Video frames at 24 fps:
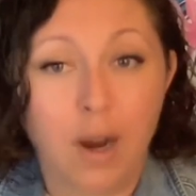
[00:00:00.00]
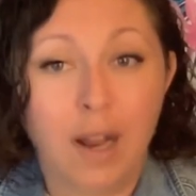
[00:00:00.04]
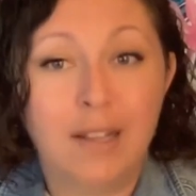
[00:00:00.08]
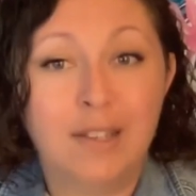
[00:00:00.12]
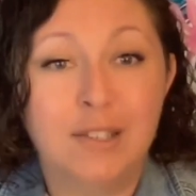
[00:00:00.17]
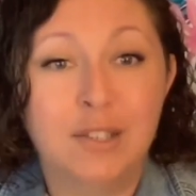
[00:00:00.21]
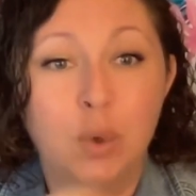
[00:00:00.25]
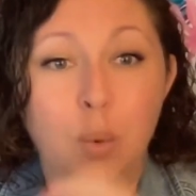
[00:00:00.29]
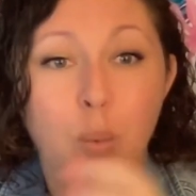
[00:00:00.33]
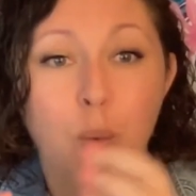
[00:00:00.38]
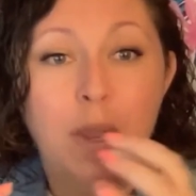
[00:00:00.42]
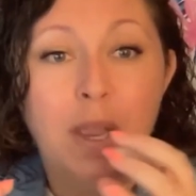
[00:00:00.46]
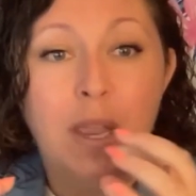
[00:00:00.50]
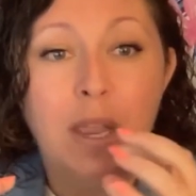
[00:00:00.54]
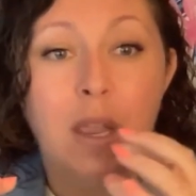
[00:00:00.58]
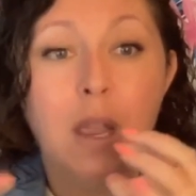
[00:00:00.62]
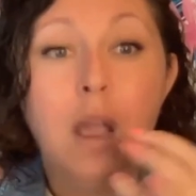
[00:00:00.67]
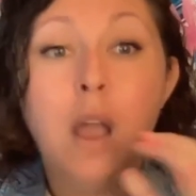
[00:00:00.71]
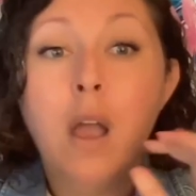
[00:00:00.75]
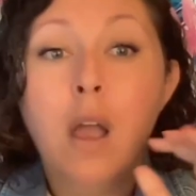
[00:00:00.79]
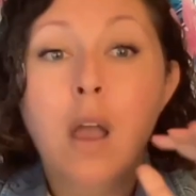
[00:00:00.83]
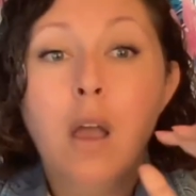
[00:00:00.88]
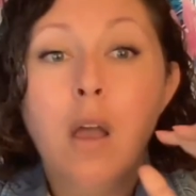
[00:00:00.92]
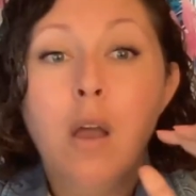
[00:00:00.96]
And so we
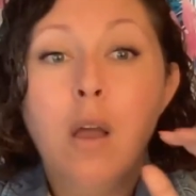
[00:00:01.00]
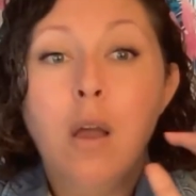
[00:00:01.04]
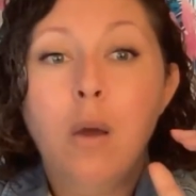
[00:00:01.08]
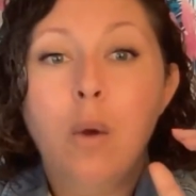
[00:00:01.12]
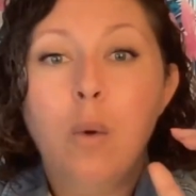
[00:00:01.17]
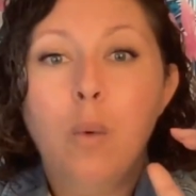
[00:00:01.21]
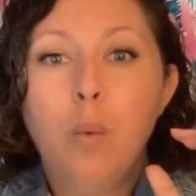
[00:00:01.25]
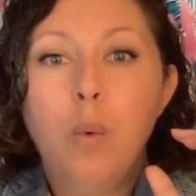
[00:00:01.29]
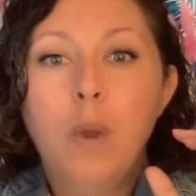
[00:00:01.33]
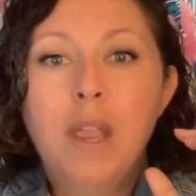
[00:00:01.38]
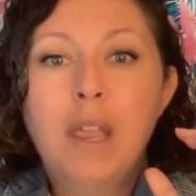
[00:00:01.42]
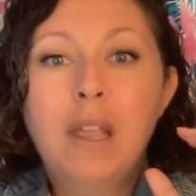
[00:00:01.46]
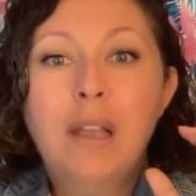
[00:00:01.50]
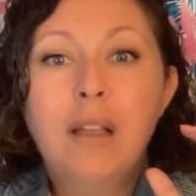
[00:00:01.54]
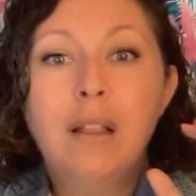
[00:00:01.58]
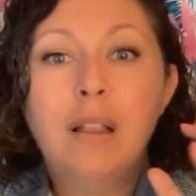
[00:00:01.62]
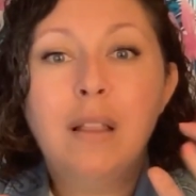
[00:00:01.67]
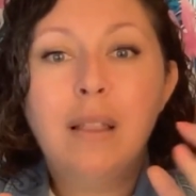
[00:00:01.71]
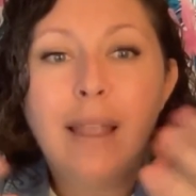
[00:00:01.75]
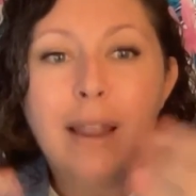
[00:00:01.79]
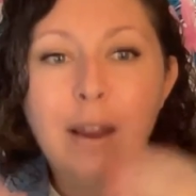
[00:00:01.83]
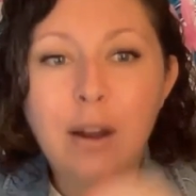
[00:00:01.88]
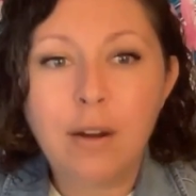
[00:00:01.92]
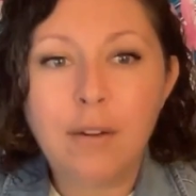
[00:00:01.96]

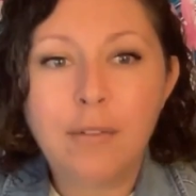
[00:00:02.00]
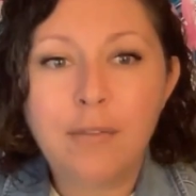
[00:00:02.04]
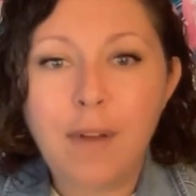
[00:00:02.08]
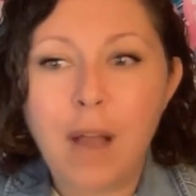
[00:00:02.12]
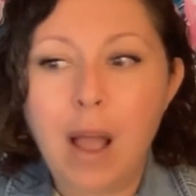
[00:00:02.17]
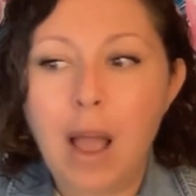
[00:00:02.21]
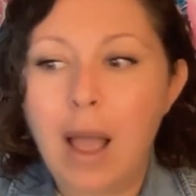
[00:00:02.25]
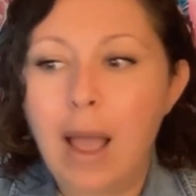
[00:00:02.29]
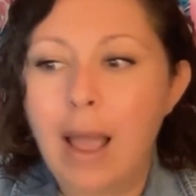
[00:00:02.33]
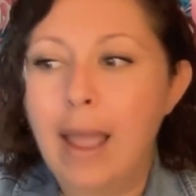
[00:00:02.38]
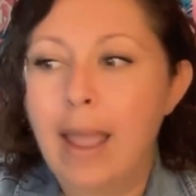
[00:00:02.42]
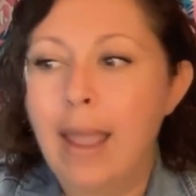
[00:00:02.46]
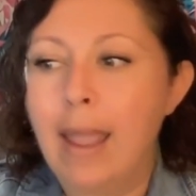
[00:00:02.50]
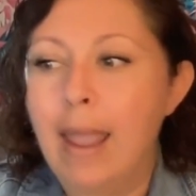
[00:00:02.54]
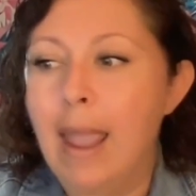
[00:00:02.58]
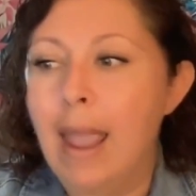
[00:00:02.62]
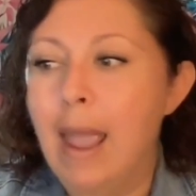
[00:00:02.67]
clarify